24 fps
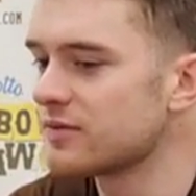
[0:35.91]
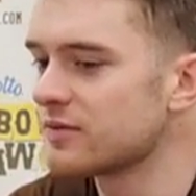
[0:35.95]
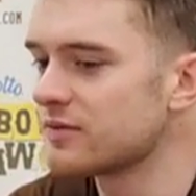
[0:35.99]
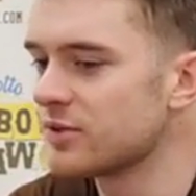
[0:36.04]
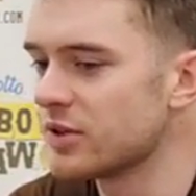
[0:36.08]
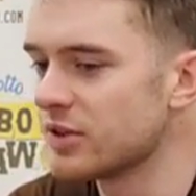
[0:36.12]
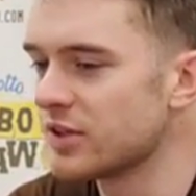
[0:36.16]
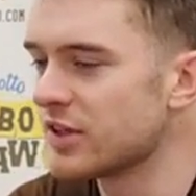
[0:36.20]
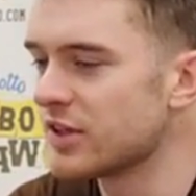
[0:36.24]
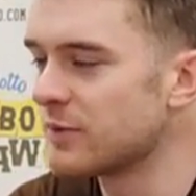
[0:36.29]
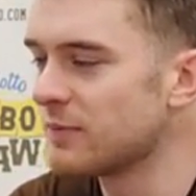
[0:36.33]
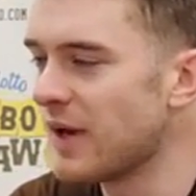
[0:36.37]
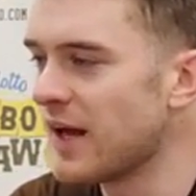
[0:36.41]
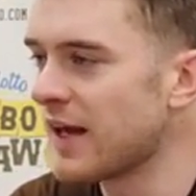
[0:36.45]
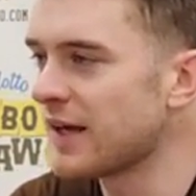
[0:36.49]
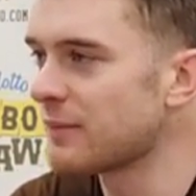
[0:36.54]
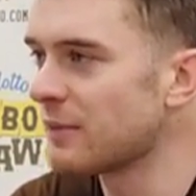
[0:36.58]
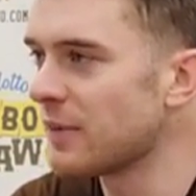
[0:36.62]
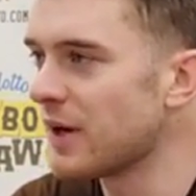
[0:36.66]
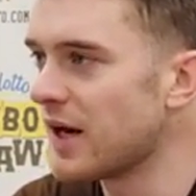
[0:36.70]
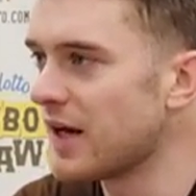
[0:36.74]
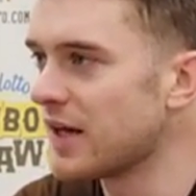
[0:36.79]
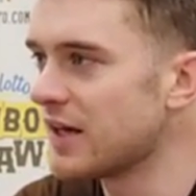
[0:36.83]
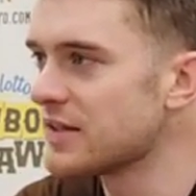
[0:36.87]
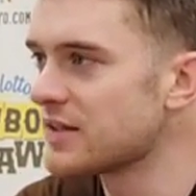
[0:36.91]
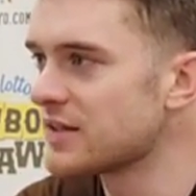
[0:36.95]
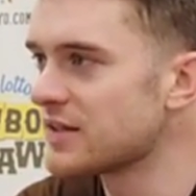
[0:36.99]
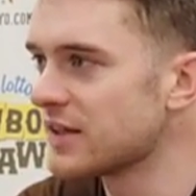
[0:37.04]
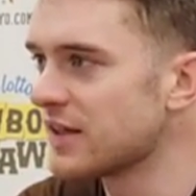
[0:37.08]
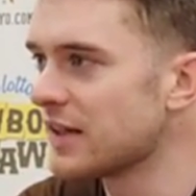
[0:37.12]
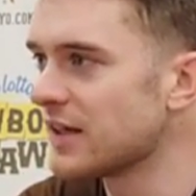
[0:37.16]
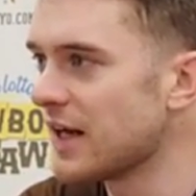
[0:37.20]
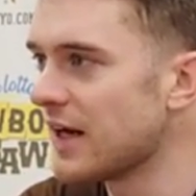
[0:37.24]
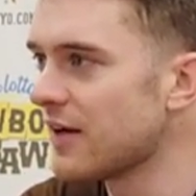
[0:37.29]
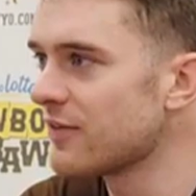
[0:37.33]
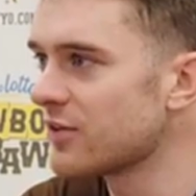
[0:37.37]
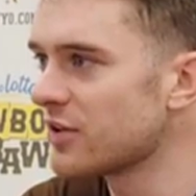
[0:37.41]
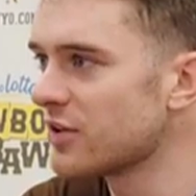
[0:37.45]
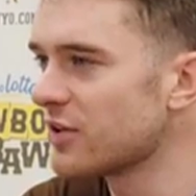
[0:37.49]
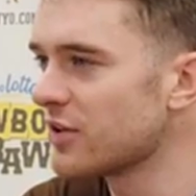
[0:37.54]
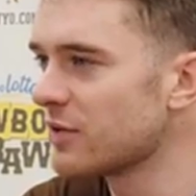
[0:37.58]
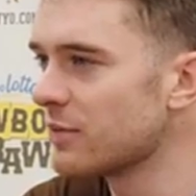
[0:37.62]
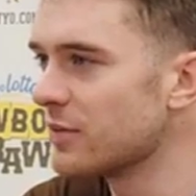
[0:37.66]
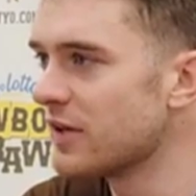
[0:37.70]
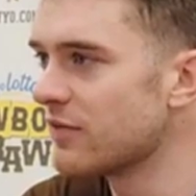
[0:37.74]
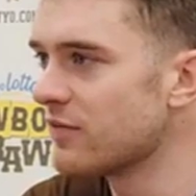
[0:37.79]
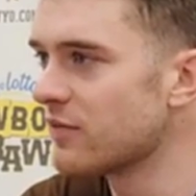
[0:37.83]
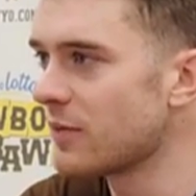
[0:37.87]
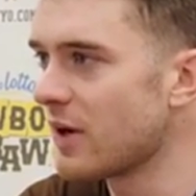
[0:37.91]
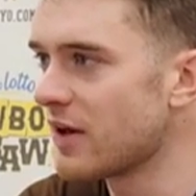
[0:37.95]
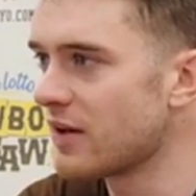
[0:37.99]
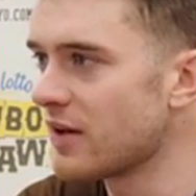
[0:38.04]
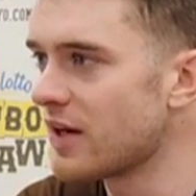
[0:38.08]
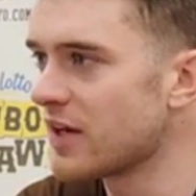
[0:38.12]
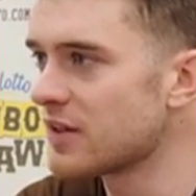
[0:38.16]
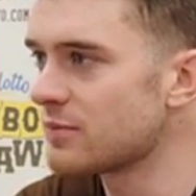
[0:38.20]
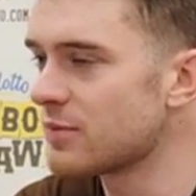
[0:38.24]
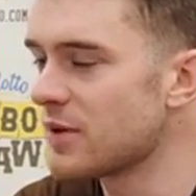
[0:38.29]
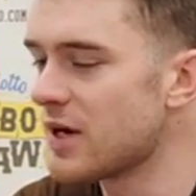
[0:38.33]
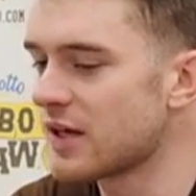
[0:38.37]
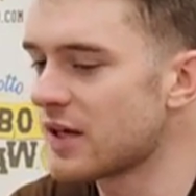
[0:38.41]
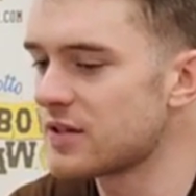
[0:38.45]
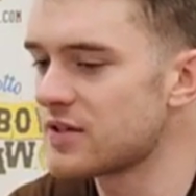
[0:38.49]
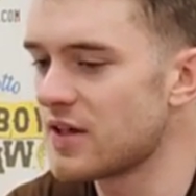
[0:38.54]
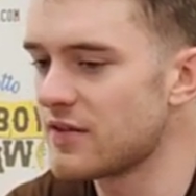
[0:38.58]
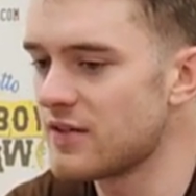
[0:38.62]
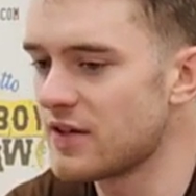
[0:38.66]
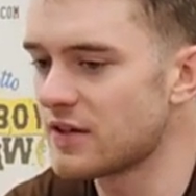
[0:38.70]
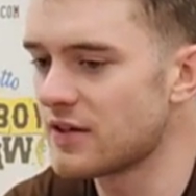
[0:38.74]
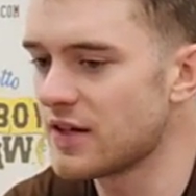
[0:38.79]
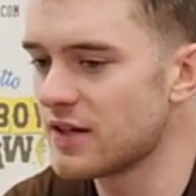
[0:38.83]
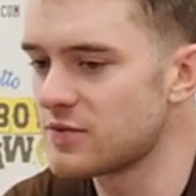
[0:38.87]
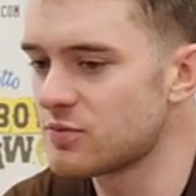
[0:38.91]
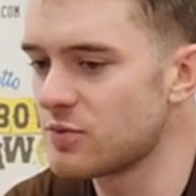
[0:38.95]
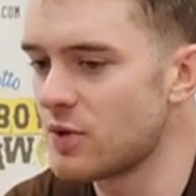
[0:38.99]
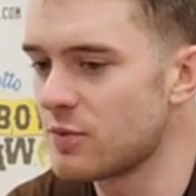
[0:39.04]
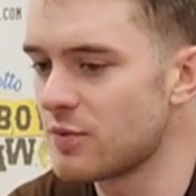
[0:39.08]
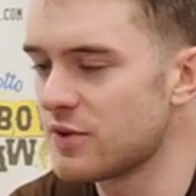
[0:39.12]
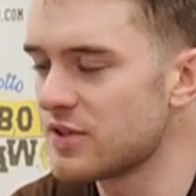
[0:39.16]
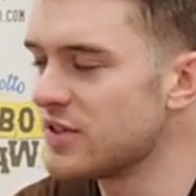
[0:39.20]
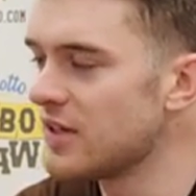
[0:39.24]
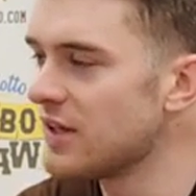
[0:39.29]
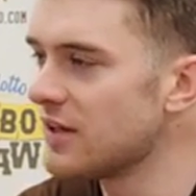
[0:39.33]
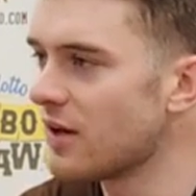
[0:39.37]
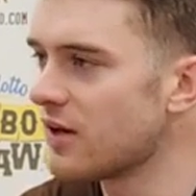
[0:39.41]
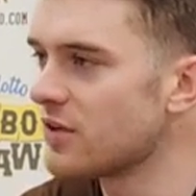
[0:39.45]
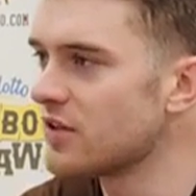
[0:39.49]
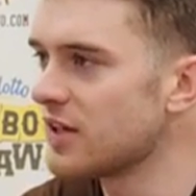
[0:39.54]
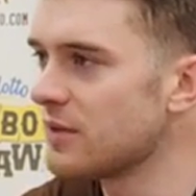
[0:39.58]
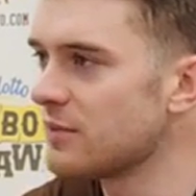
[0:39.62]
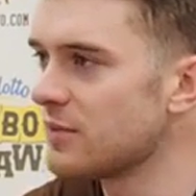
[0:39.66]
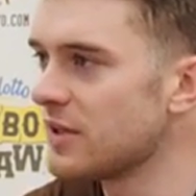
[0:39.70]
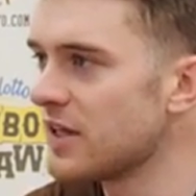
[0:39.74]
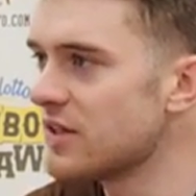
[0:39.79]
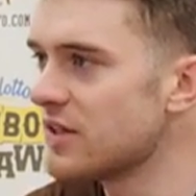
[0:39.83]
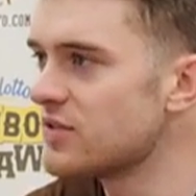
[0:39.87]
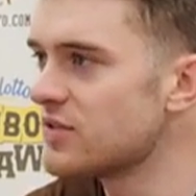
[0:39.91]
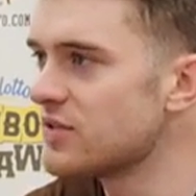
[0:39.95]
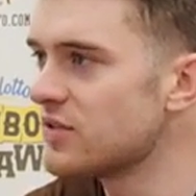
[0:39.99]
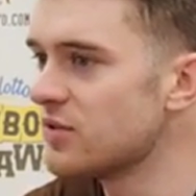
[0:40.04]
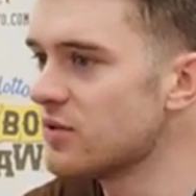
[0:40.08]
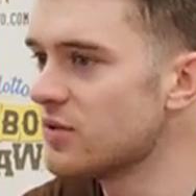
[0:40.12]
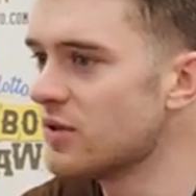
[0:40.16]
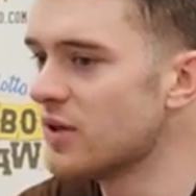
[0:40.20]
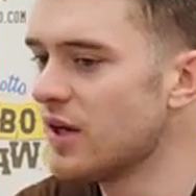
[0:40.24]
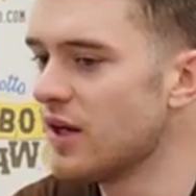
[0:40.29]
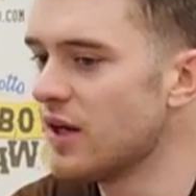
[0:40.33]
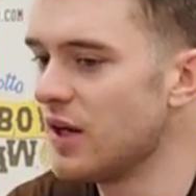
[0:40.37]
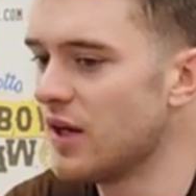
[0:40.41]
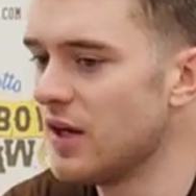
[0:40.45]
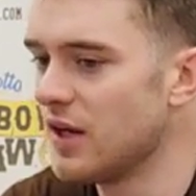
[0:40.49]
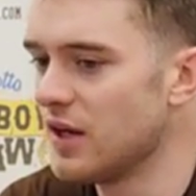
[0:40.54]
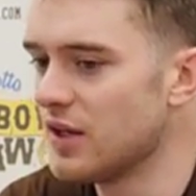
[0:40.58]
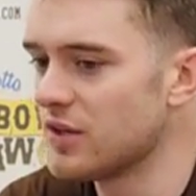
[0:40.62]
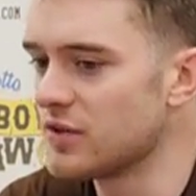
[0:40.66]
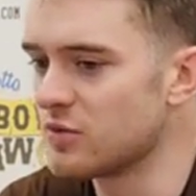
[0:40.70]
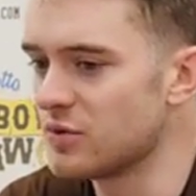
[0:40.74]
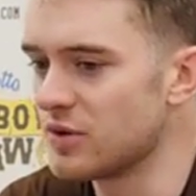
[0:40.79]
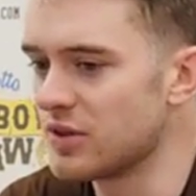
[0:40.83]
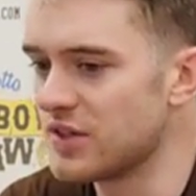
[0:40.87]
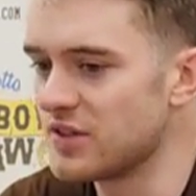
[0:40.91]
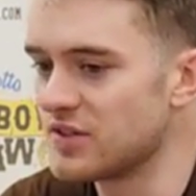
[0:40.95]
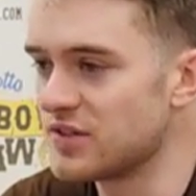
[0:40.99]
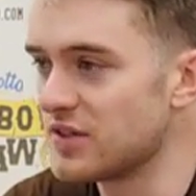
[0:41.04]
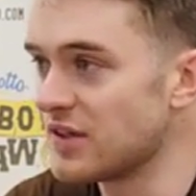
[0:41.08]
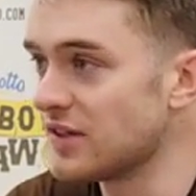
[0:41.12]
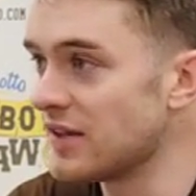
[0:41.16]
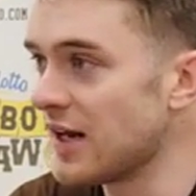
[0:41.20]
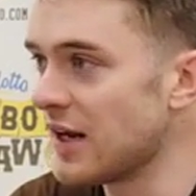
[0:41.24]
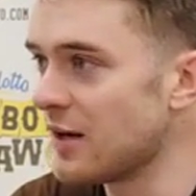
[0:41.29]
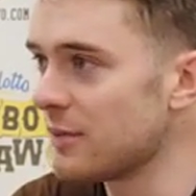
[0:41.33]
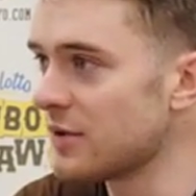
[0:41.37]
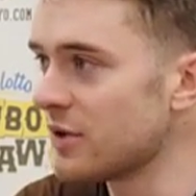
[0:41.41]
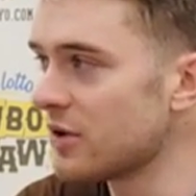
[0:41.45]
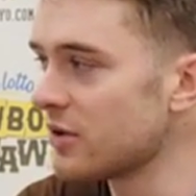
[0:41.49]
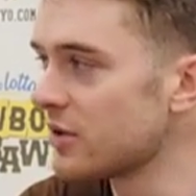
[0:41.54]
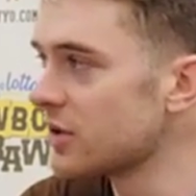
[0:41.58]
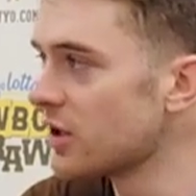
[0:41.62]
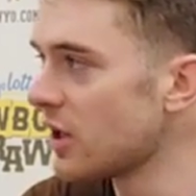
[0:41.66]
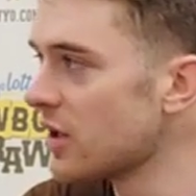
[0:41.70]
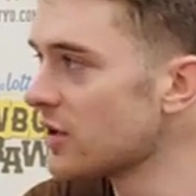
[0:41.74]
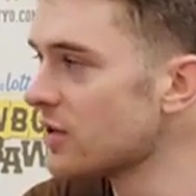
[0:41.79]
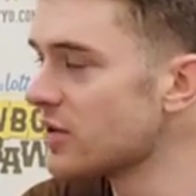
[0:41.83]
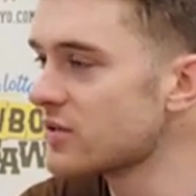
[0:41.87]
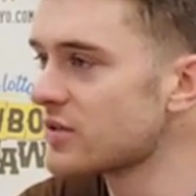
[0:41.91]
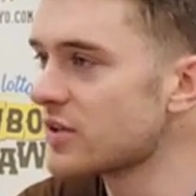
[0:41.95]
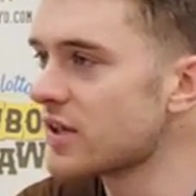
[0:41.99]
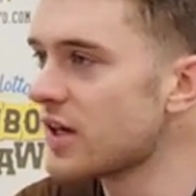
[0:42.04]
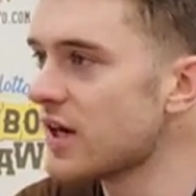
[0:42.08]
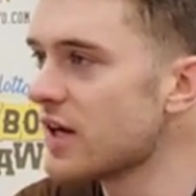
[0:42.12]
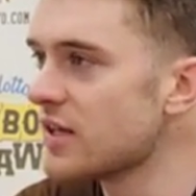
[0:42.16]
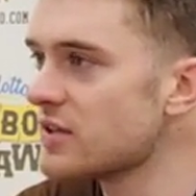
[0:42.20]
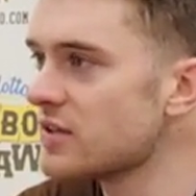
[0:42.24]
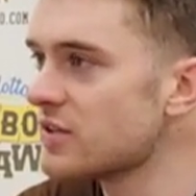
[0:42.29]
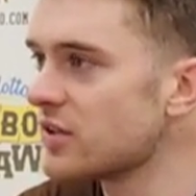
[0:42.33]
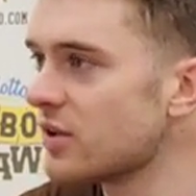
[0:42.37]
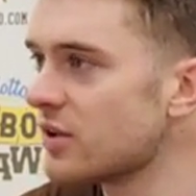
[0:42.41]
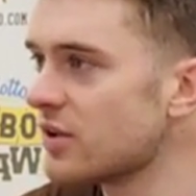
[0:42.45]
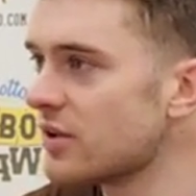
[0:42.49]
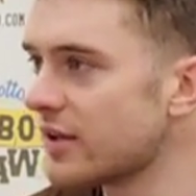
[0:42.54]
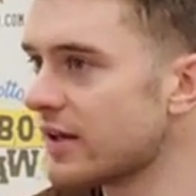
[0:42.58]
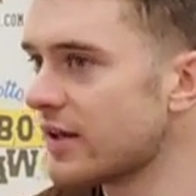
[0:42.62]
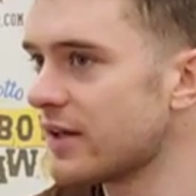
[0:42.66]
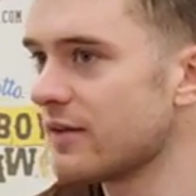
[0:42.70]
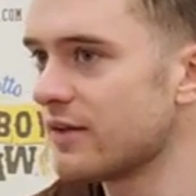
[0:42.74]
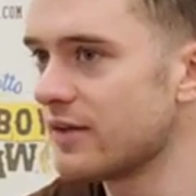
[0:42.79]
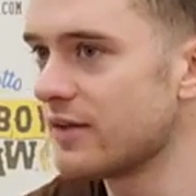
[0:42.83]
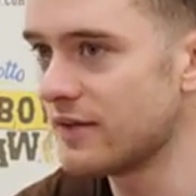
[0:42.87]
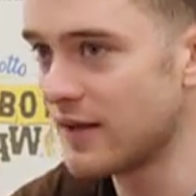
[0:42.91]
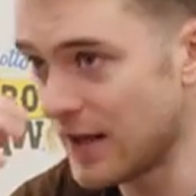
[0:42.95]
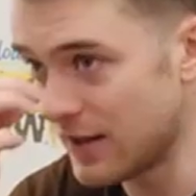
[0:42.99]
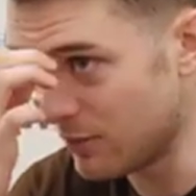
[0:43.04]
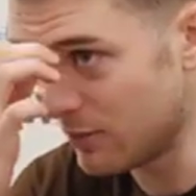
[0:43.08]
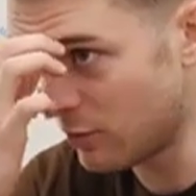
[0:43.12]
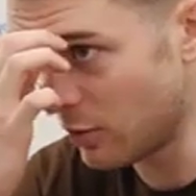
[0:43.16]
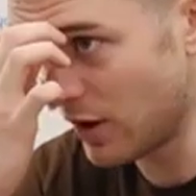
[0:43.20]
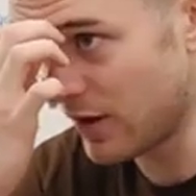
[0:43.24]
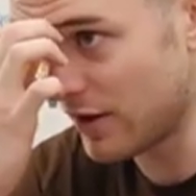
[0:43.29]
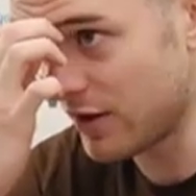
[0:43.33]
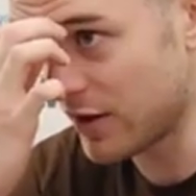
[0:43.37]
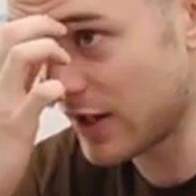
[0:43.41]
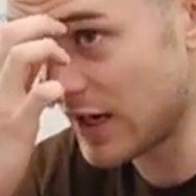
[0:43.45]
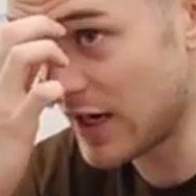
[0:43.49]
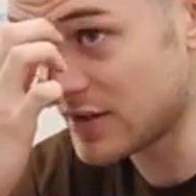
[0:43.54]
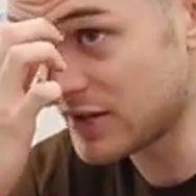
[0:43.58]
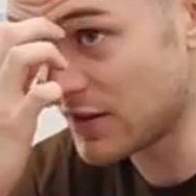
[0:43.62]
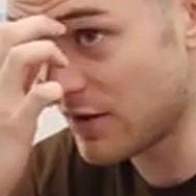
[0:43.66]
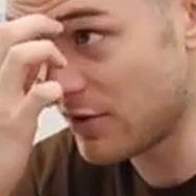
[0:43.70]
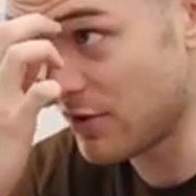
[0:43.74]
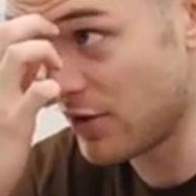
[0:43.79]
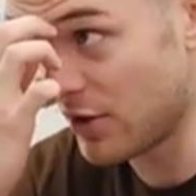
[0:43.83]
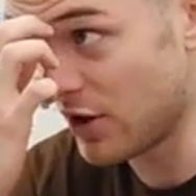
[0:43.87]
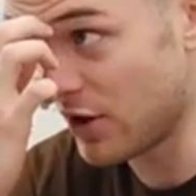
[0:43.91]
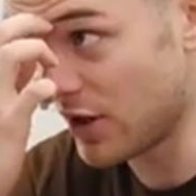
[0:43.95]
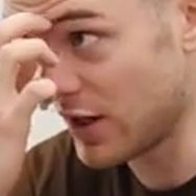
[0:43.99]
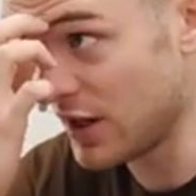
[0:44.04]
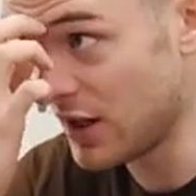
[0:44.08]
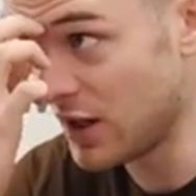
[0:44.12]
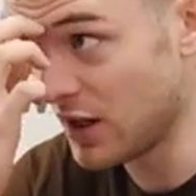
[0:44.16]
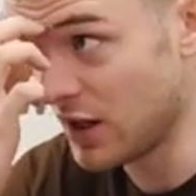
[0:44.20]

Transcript: Really banging bodies and getting after it a little bit for my last practice. I think that's what our team needs to really sit down and be able to guard those guys. They had one of their guys had 30